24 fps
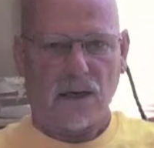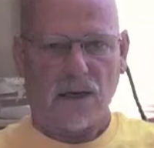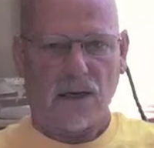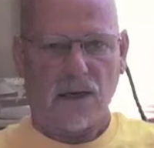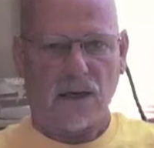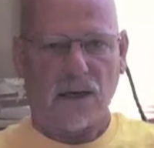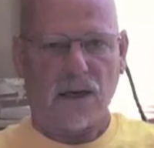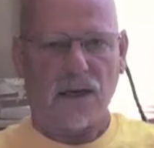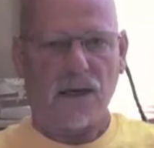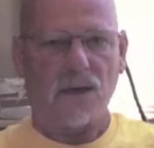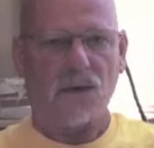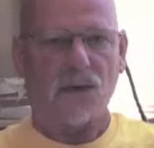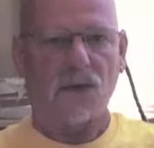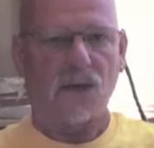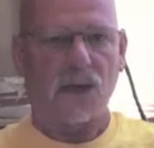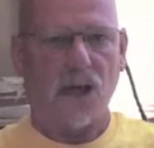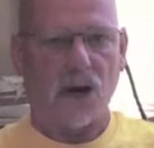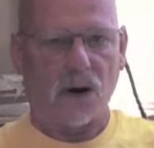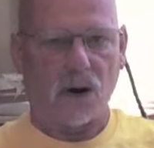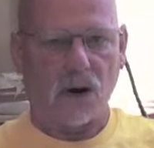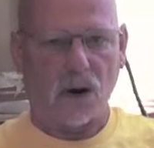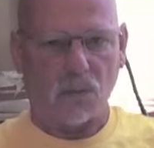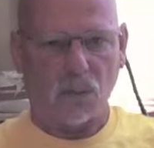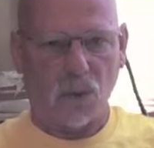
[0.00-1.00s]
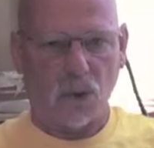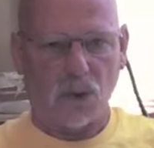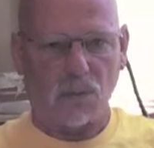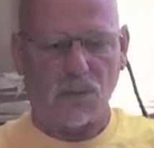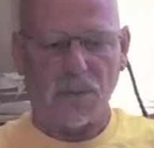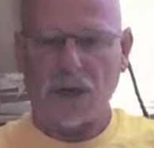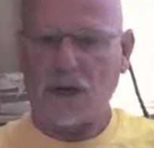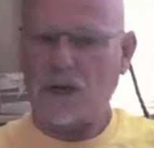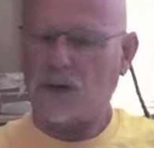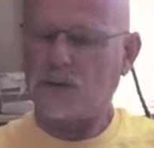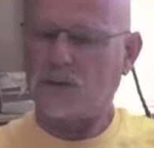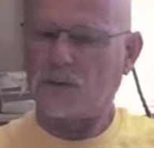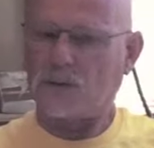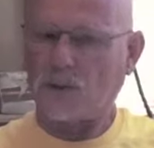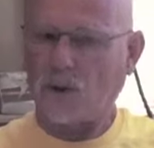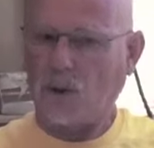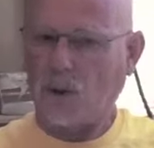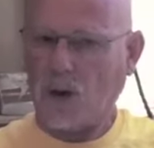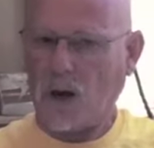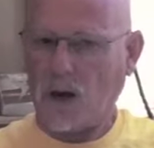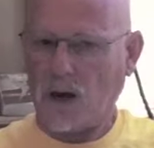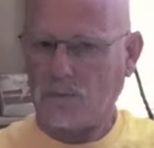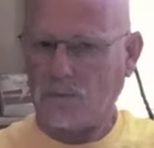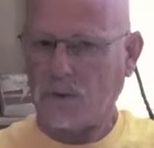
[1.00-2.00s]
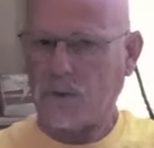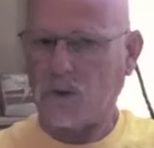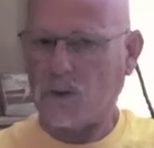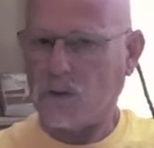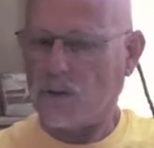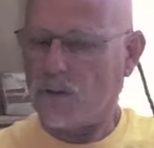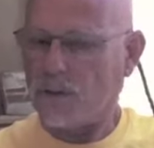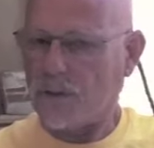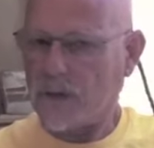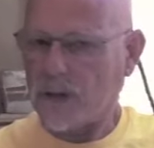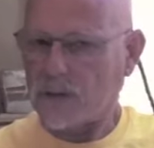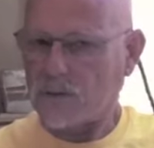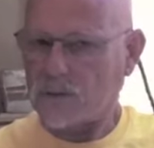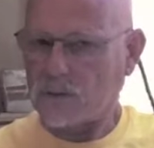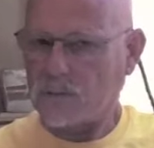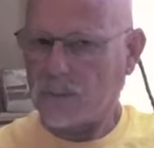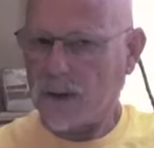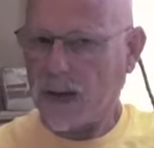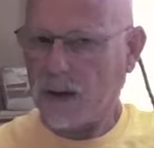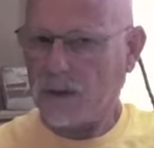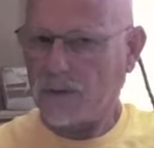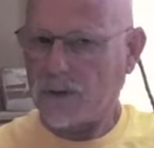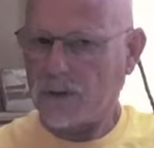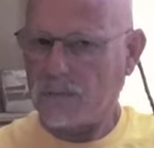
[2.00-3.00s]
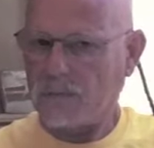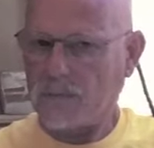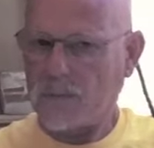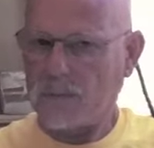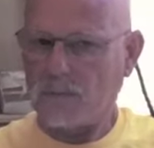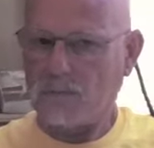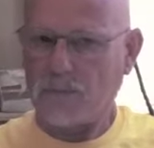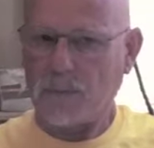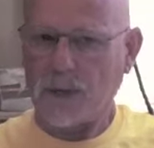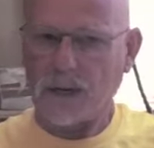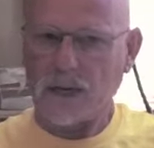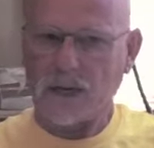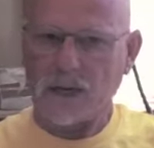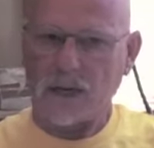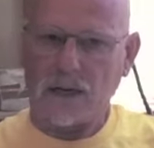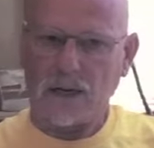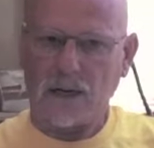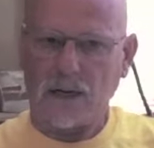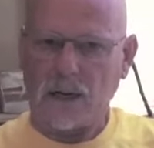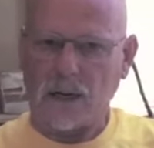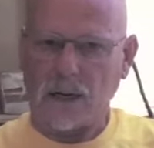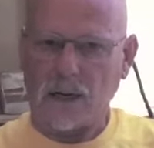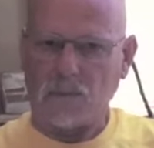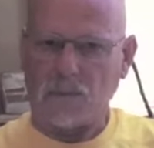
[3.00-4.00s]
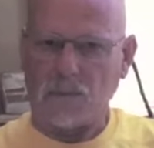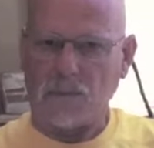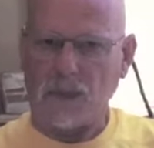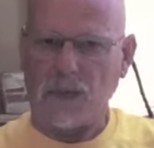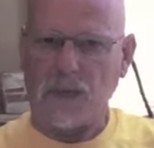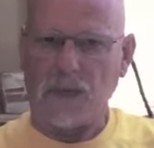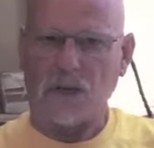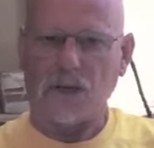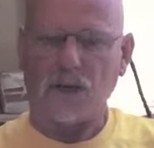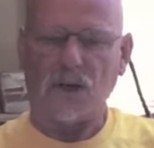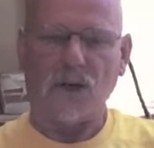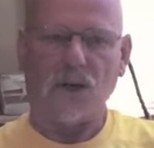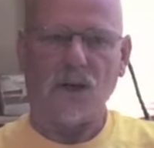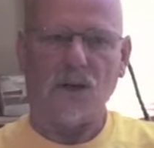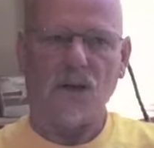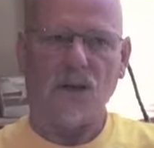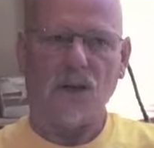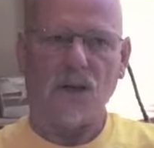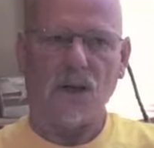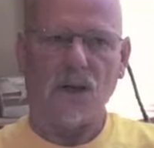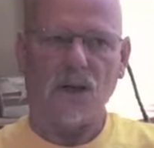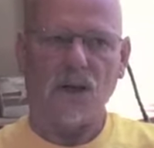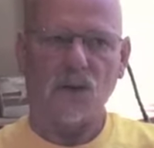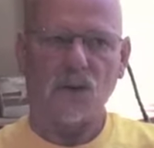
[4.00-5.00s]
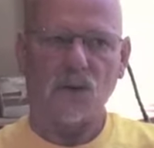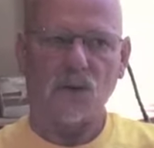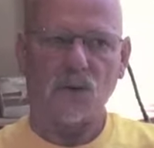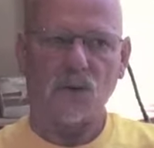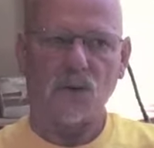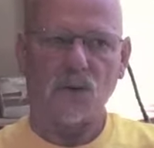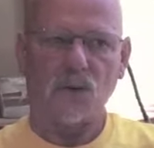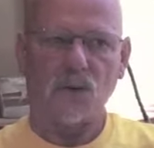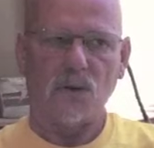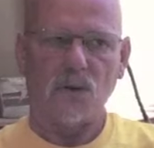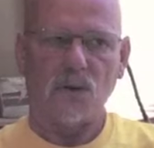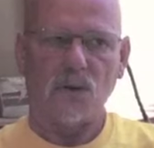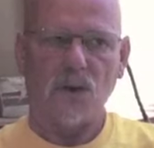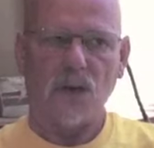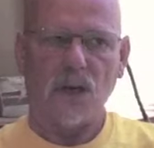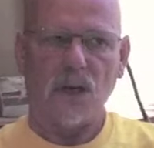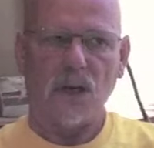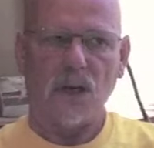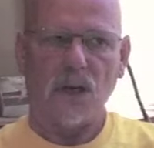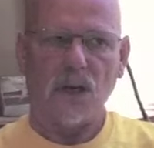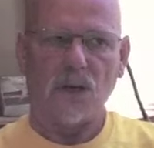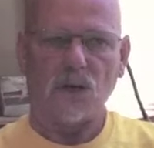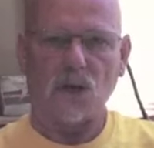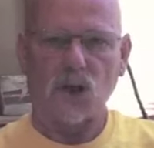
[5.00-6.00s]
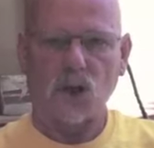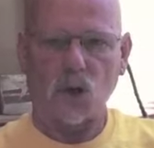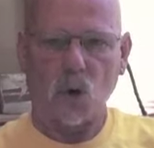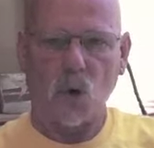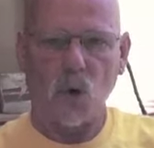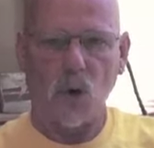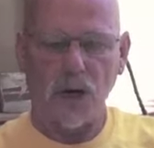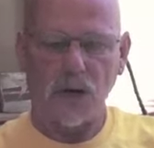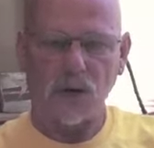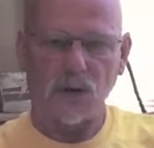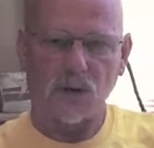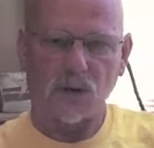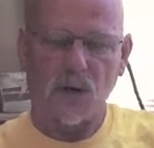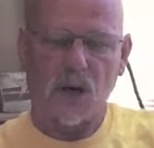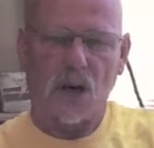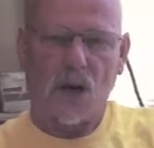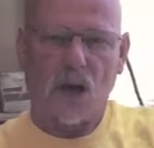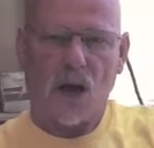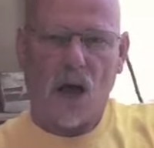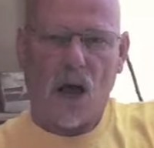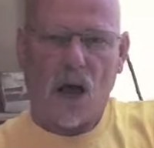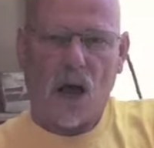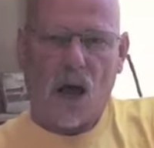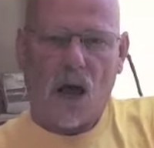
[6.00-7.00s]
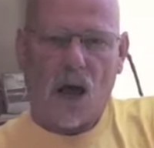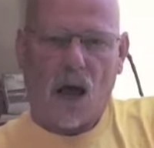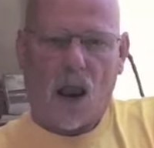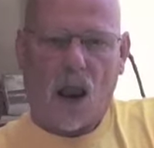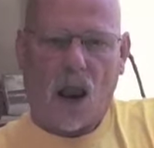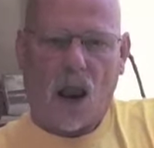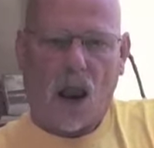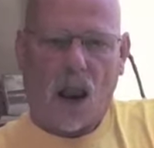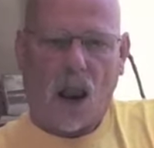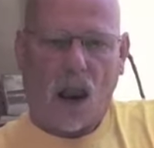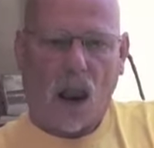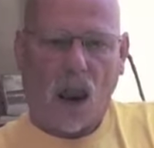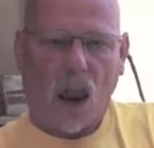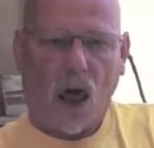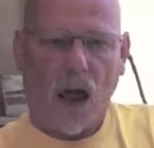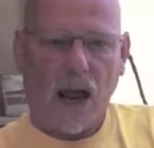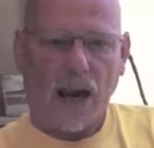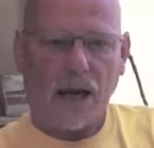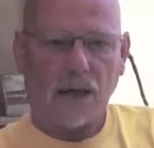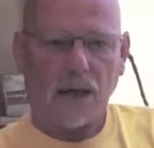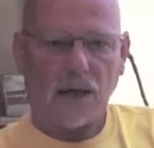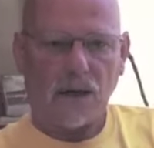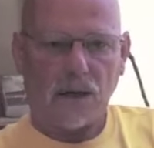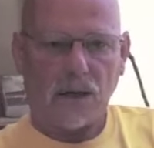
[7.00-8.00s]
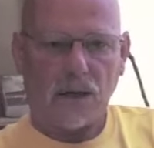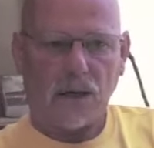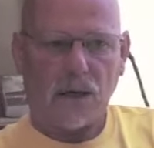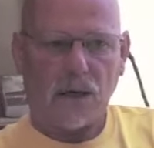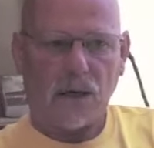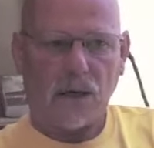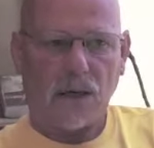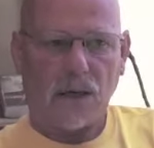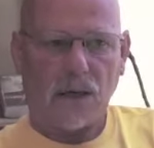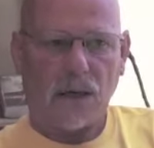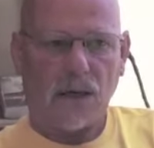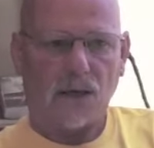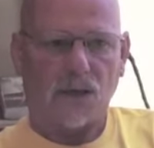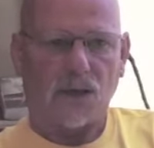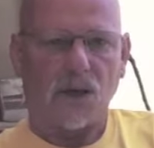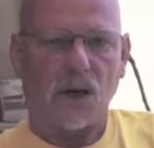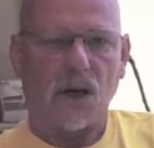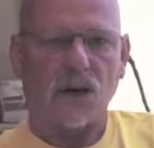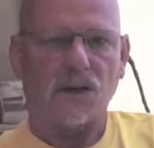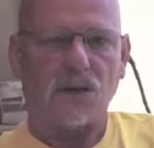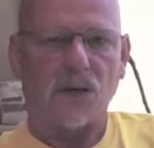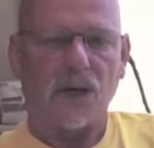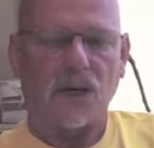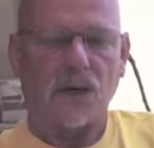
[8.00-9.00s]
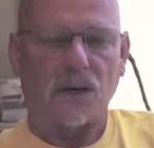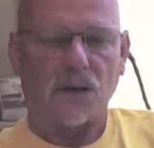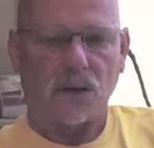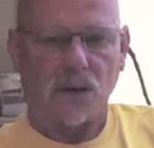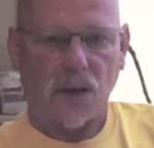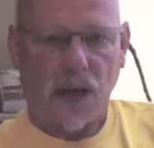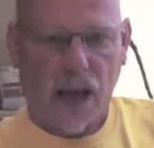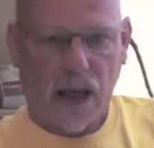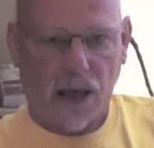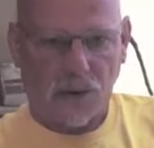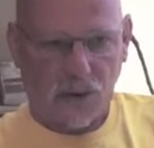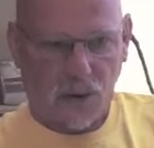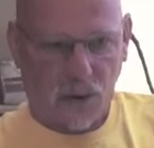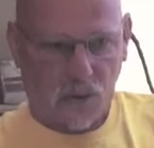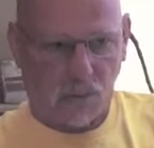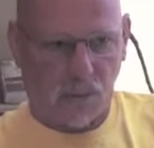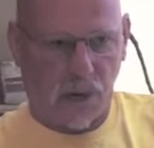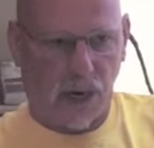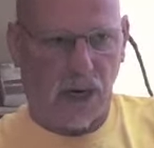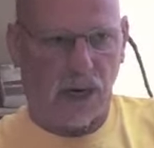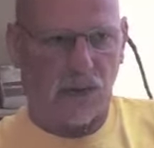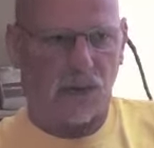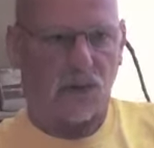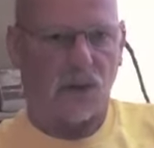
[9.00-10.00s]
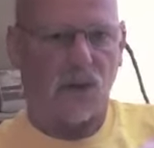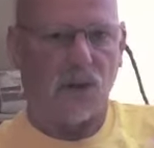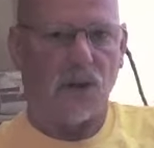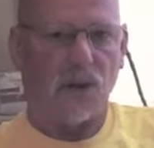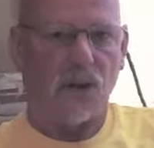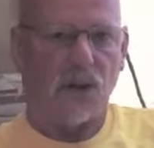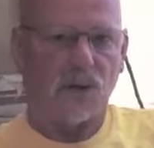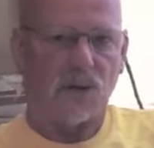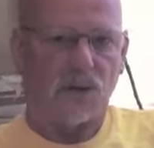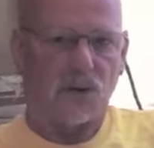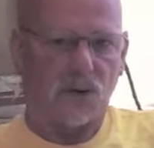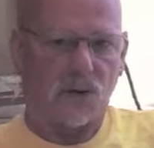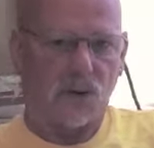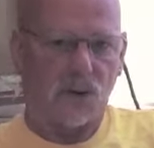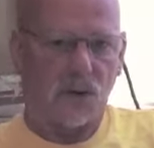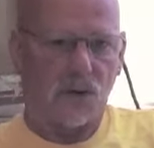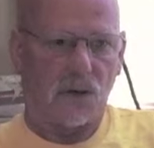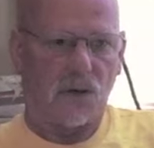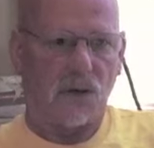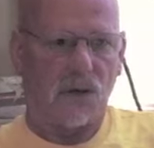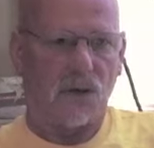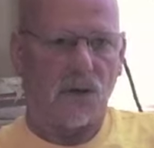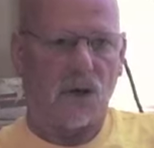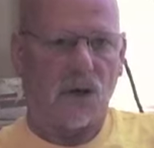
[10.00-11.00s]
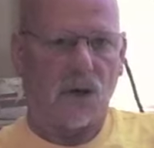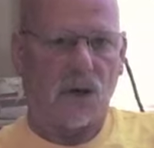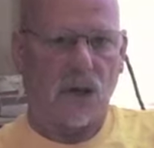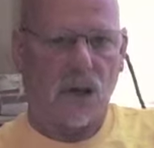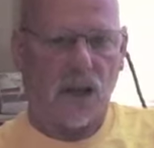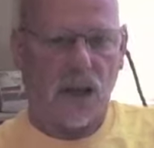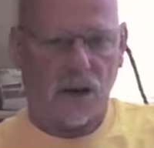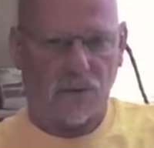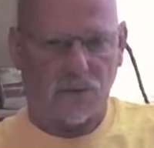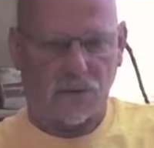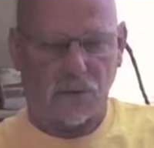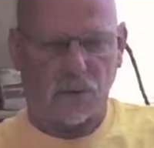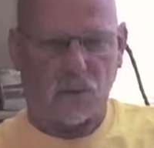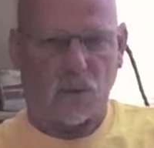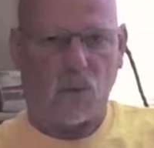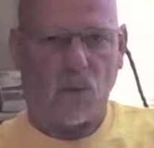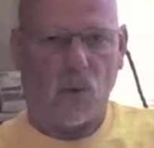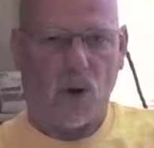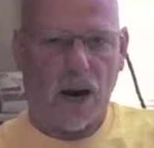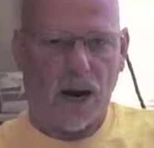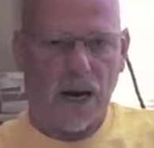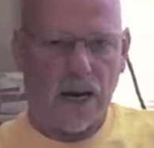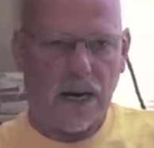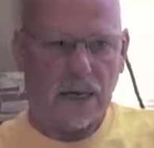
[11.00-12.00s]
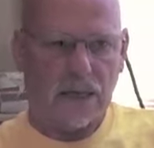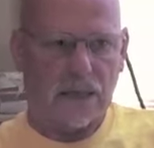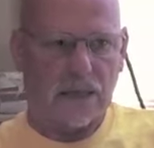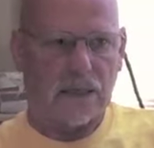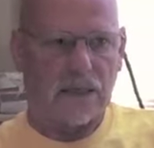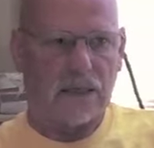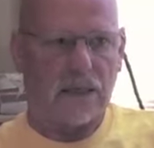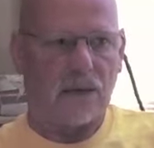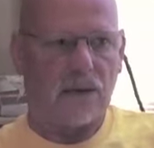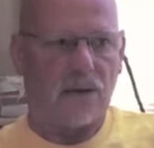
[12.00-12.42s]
he's terrible, because there's a lot of good things about him, but his choice line, it just exacerbates this left-right